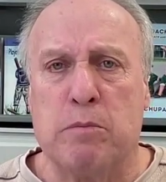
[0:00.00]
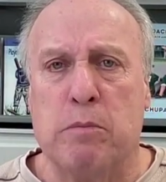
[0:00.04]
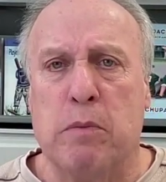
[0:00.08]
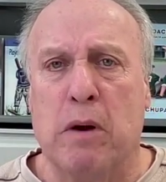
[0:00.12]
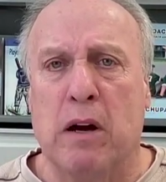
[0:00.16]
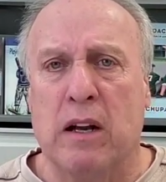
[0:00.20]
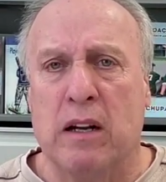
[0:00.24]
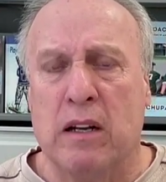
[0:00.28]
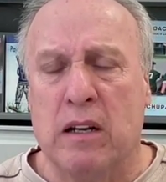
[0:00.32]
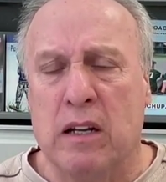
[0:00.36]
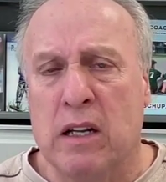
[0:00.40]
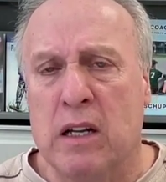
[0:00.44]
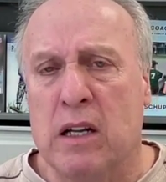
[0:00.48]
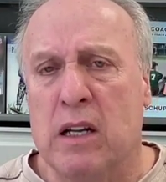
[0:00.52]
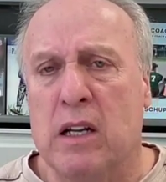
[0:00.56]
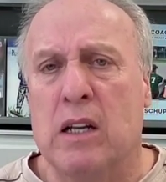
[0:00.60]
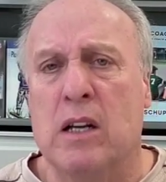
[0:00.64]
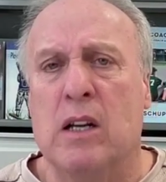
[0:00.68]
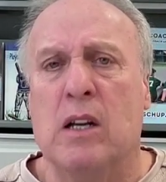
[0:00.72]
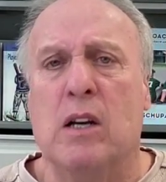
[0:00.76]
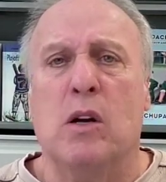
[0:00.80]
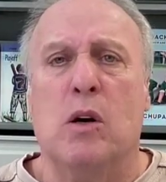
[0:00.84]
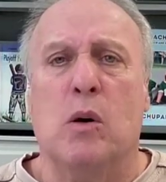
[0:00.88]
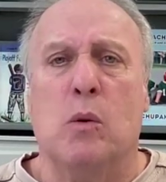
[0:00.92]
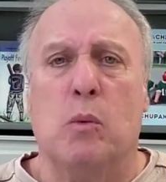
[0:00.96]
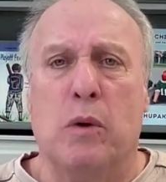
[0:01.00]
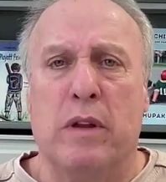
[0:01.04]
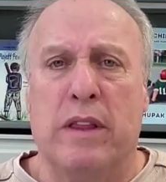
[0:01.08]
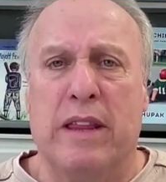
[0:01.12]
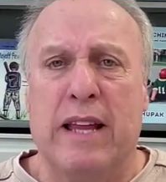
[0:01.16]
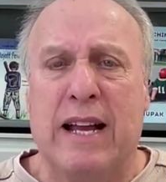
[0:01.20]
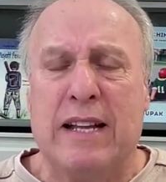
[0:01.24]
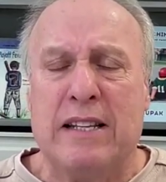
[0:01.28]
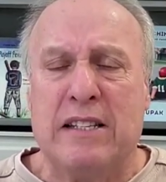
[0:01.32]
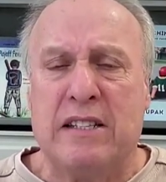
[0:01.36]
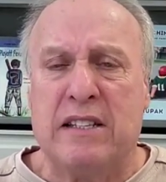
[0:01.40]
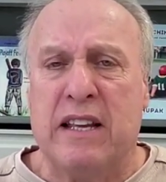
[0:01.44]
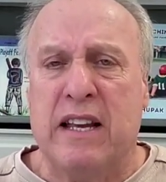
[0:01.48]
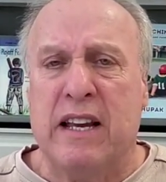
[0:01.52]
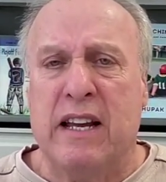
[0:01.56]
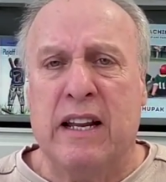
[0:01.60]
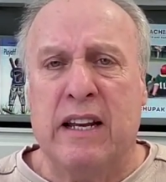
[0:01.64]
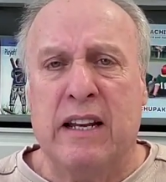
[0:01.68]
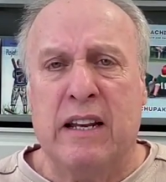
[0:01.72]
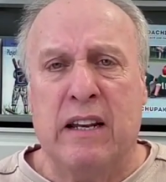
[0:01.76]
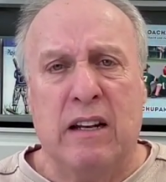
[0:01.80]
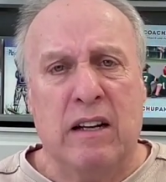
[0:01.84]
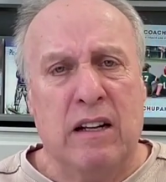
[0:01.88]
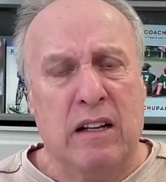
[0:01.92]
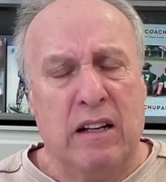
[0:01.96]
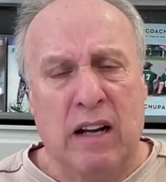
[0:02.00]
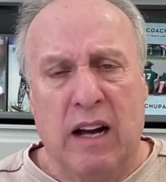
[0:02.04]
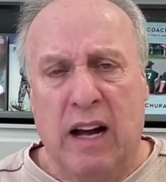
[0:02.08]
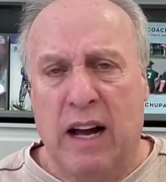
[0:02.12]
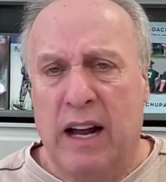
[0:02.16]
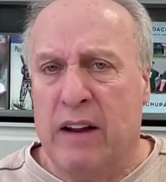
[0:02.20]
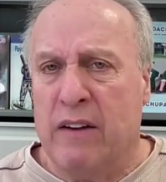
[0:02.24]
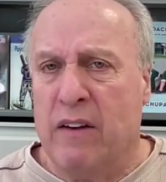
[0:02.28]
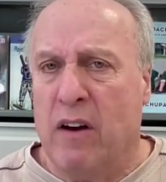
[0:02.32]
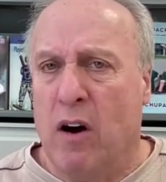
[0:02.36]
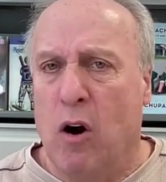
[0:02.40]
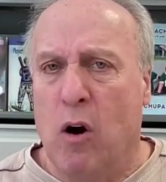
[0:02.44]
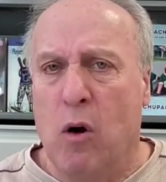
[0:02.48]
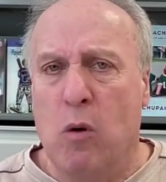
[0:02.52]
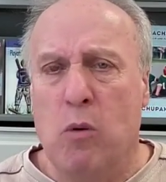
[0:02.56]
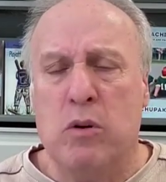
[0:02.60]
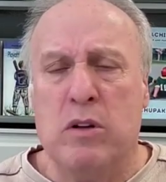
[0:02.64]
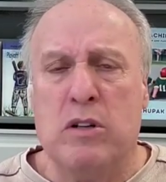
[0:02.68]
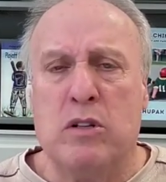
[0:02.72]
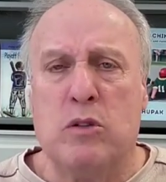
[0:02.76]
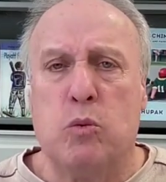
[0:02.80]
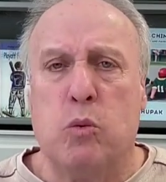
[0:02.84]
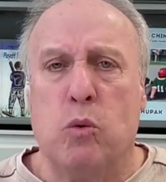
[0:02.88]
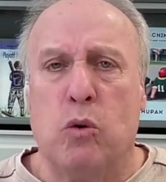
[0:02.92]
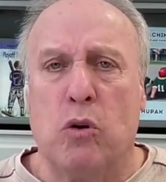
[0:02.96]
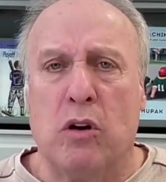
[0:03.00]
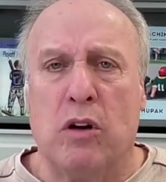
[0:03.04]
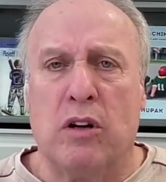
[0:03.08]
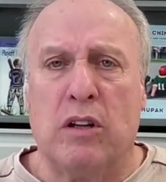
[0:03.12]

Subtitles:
But with that said, I always